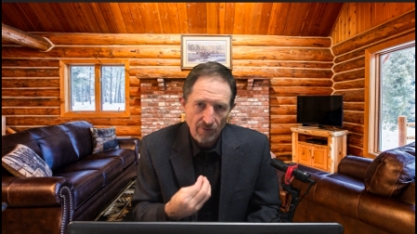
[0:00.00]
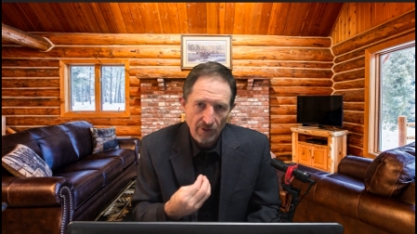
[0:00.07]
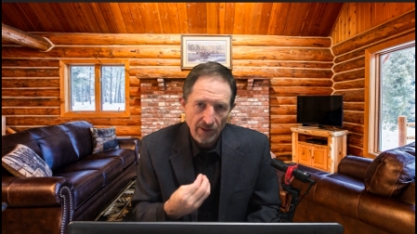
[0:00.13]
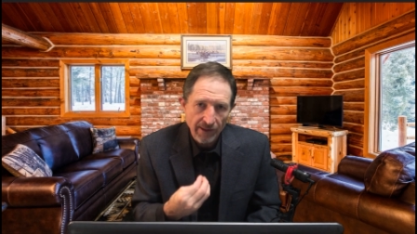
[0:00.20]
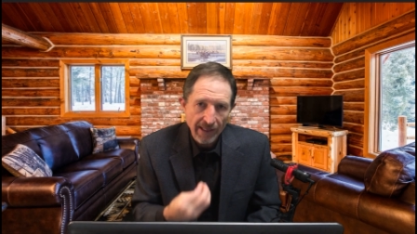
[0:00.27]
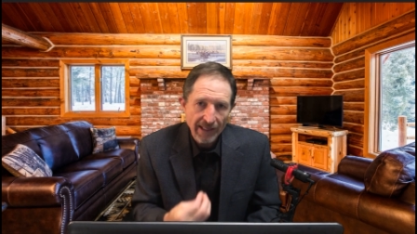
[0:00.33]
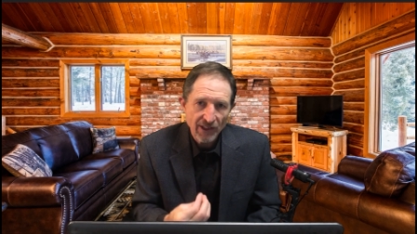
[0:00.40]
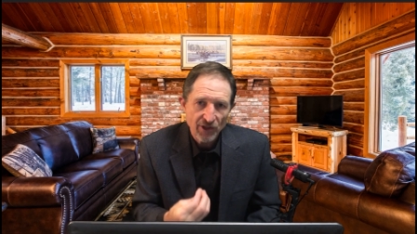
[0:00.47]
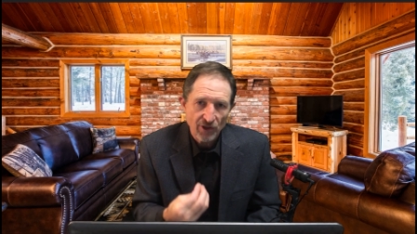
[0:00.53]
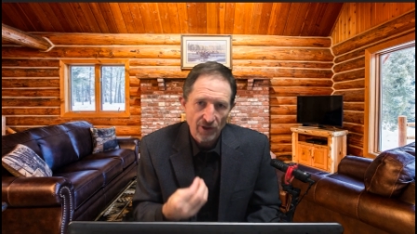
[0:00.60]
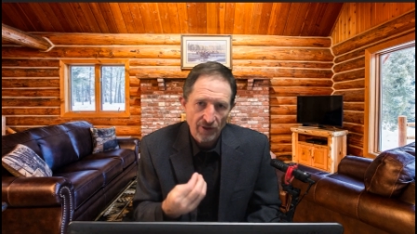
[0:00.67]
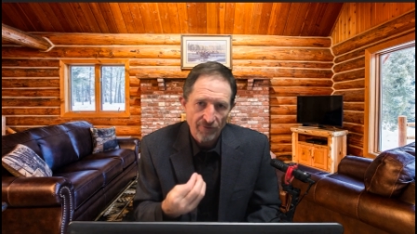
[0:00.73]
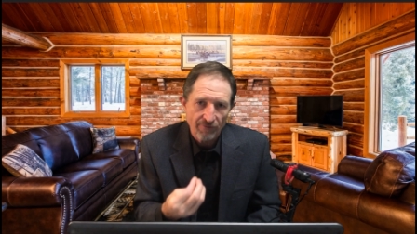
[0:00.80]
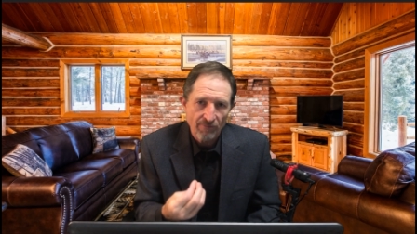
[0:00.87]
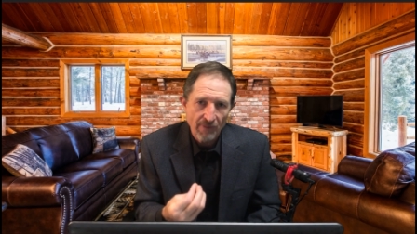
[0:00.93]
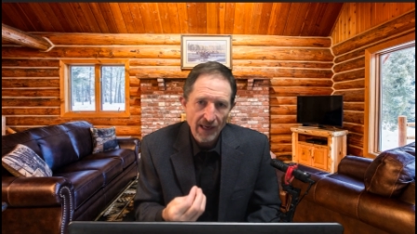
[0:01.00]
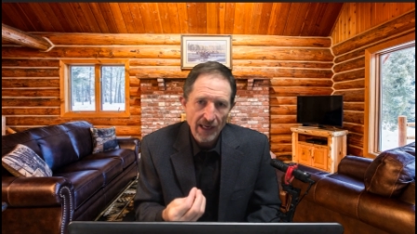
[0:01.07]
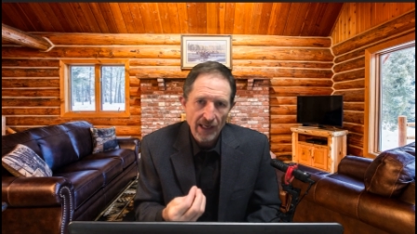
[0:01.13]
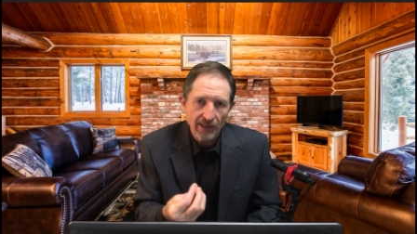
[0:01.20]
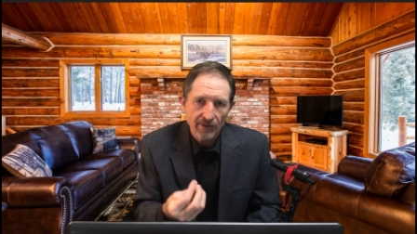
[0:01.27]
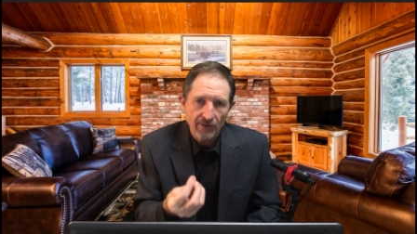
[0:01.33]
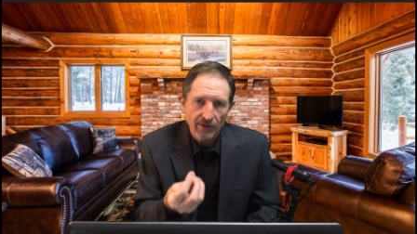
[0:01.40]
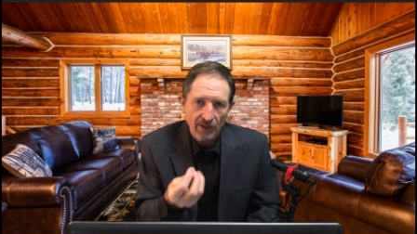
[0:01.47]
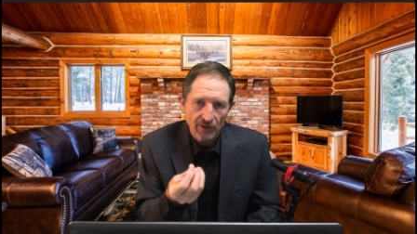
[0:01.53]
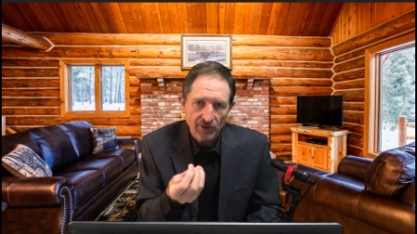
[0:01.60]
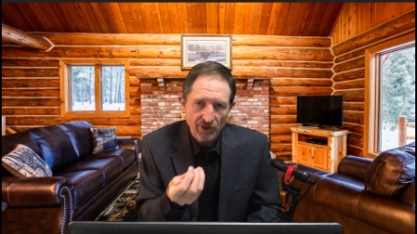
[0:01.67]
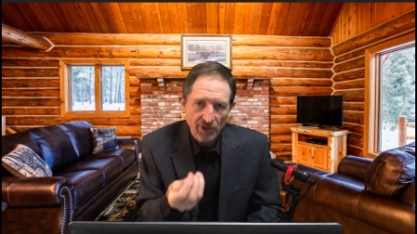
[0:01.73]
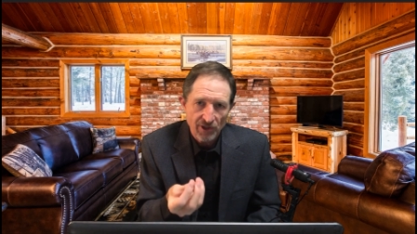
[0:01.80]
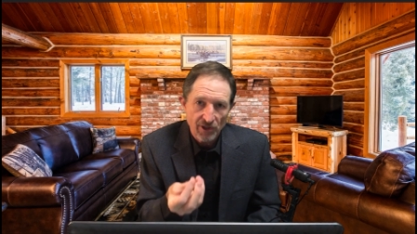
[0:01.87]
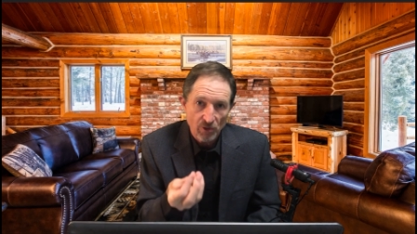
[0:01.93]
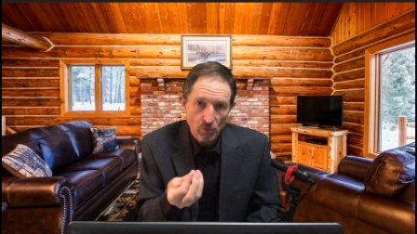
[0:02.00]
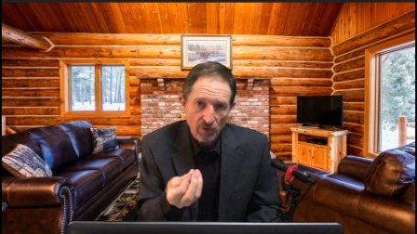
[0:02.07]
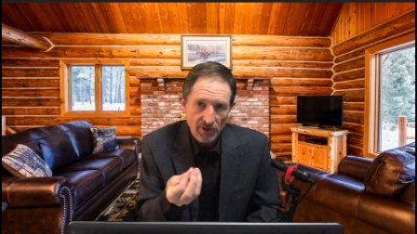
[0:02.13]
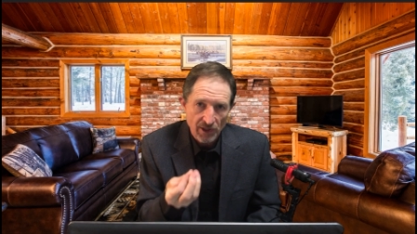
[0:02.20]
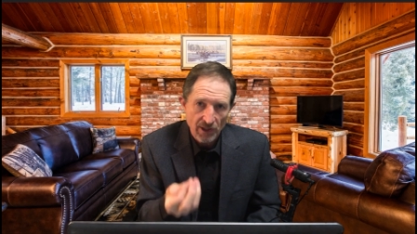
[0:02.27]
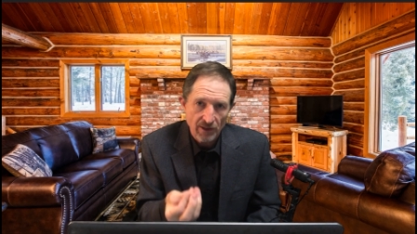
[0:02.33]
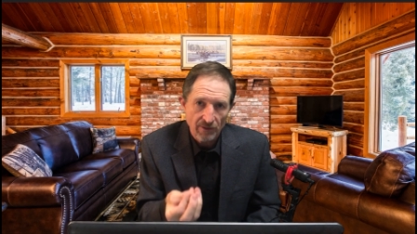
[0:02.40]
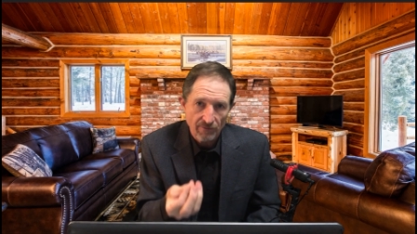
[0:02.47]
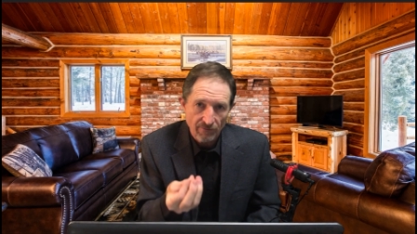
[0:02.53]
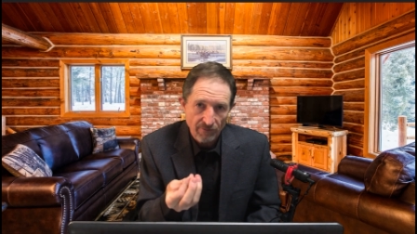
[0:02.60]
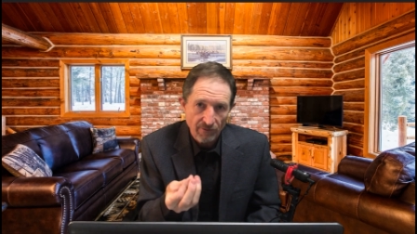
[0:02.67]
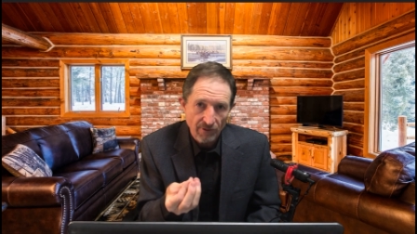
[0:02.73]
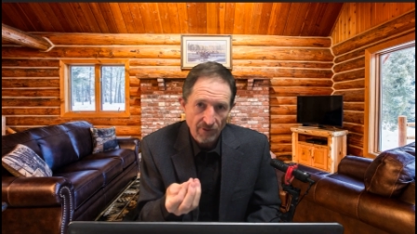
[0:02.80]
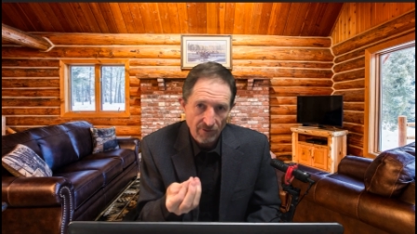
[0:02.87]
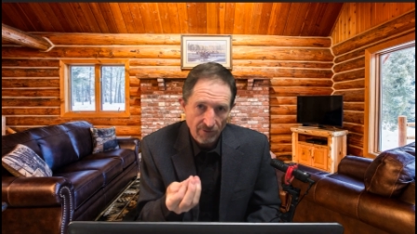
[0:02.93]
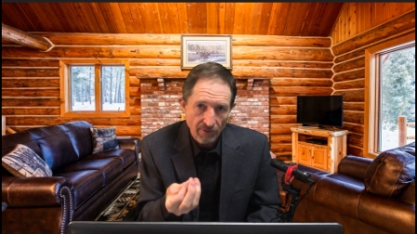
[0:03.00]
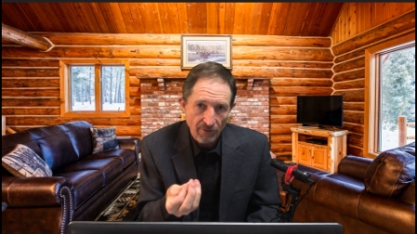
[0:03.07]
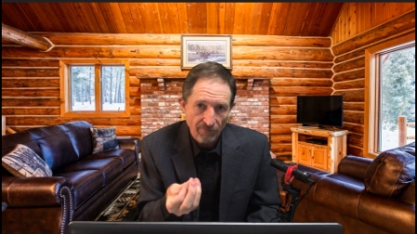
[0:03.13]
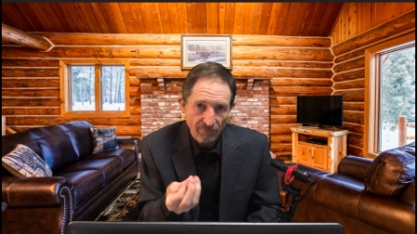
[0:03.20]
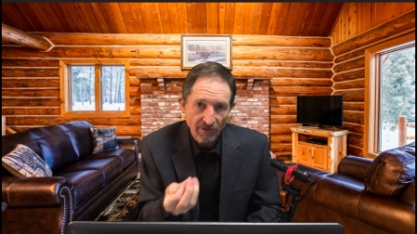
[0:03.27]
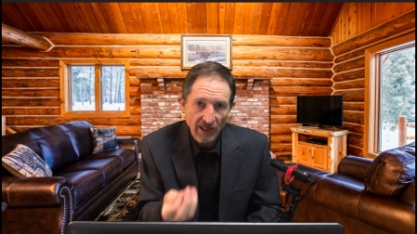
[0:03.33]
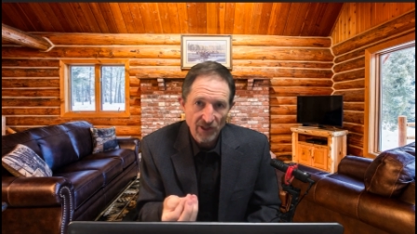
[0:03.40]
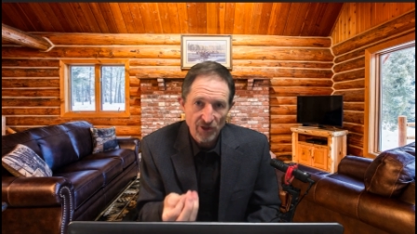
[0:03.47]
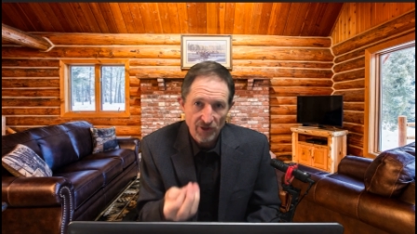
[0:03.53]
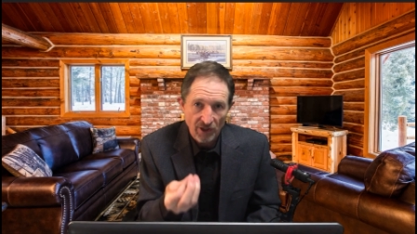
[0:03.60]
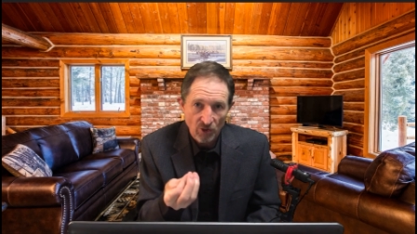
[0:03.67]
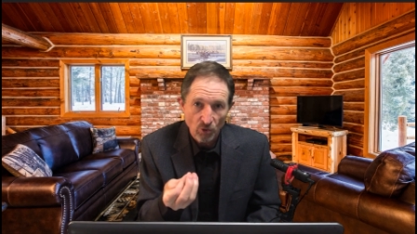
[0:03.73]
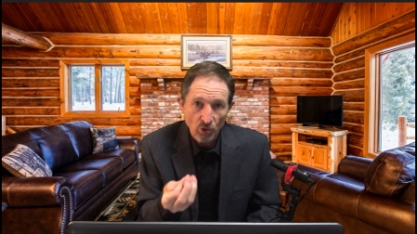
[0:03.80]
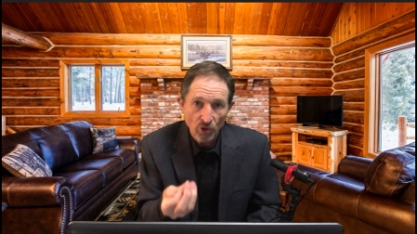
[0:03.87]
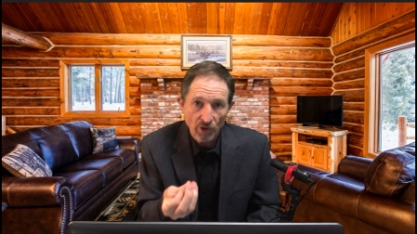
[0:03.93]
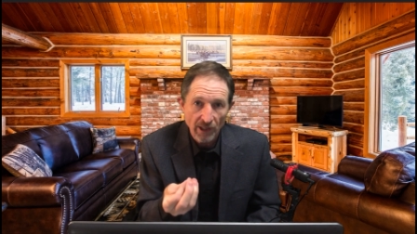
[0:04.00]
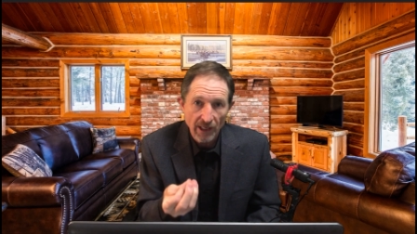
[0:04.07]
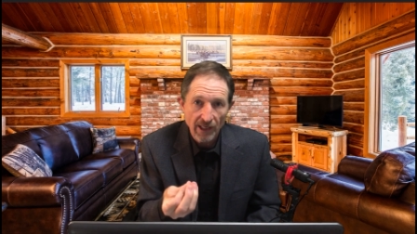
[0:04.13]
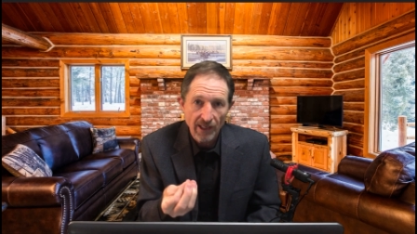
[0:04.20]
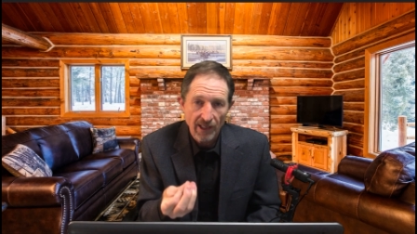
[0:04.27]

the nature of man that Jesus was in, the flesh that you and I